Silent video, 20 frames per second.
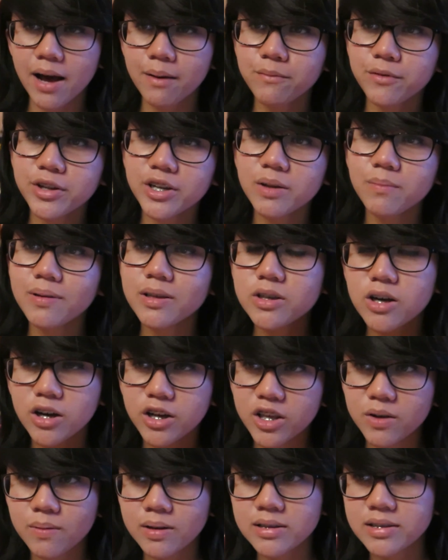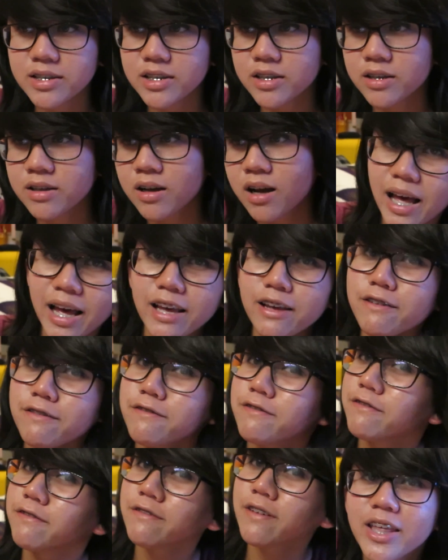I'm gonna be documenting life
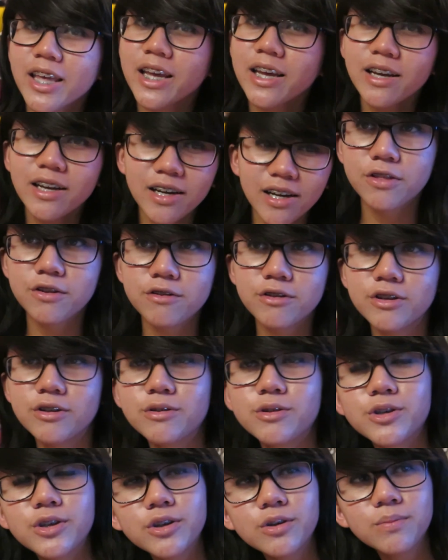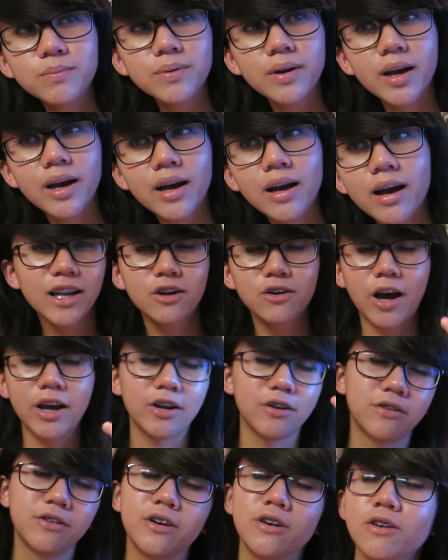thing through YouTube. I don't